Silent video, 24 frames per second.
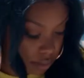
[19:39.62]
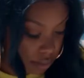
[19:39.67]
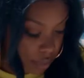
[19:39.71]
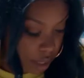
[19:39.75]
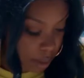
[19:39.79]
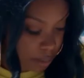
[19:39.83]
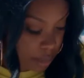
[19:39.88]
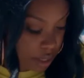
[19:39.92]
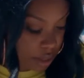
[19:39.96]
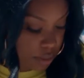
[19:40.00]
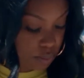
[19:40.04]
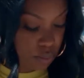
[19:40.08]

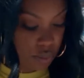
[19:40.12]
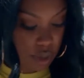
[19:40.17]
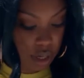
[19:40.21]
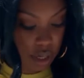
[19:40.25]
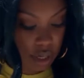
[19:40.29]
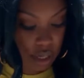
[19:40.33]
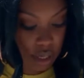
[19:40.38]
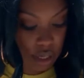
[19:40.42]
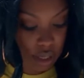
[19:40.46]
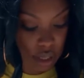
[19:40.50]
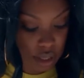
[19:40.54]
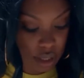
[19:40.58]
maybe
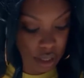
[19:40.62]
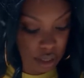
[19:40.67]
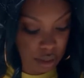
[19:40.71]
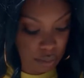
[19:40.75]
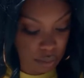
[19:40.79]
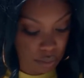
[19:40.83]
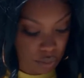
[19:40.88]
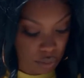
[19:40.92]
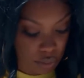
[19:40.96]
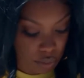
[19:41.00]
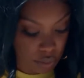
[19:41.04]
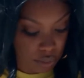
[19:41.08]

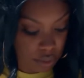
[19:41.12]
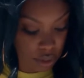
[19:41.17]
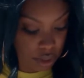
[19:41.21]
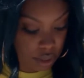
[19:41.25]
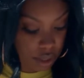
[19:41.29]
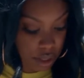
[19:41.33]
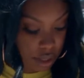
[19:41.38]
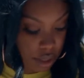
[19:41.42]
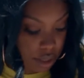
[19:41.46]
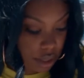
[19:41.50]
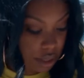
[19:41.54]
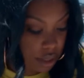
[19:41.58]
one
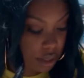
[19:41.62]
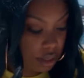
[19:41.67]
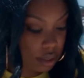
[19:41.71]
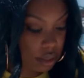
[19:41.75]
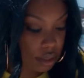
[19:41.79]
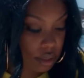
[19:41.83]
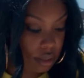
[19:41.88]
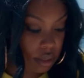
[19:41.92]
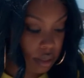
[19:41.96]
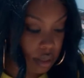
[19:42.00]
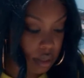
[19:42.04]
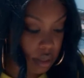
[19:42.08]
more
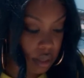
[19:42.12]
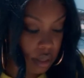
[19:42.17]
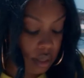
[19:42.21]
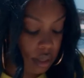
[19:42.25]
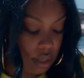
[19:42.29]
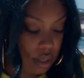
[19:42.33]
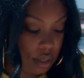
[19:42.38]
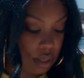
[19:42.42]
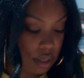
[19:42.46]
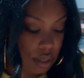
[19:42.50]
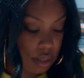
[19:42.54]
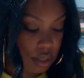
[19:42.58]

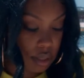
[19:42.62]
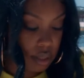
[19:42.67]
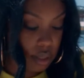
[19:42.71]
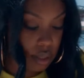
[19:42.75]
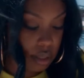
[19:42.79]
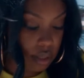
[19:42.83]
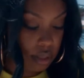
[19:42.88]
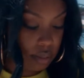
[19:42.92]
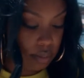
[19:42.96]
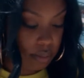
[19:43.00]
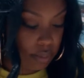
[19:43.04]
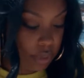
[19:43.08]

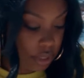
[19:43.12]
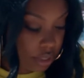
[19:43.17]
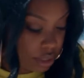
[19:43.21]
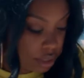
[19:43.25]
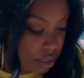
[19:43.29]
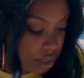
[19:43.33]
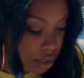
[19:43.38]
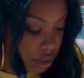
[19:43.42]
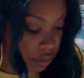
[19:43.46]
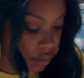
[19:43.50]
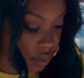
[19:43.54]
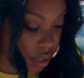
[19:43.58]

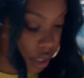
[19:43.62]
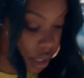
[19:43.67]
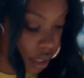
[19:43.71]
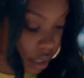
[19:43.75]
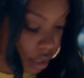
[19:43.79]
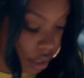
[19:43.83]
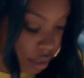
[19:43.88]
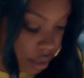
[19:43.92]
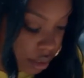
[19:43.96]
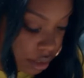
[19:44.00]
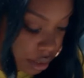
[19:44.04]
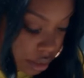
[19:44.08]
burst of
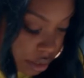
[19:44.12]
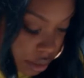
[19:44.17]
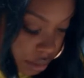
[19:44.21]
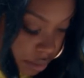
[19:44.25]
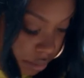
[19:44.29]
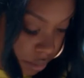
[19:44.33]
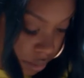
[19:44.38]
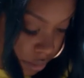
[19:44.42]
color.